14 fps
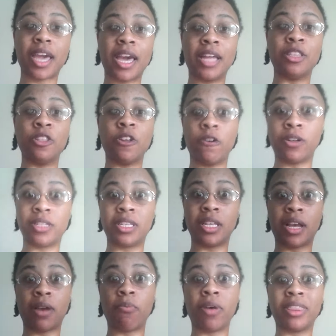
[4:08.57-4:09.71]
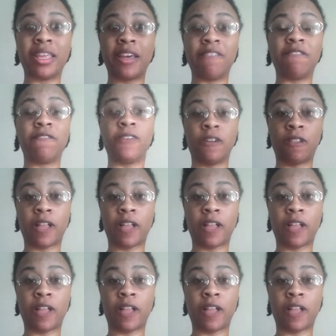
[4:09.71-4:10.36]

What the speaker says: and noticing what they feel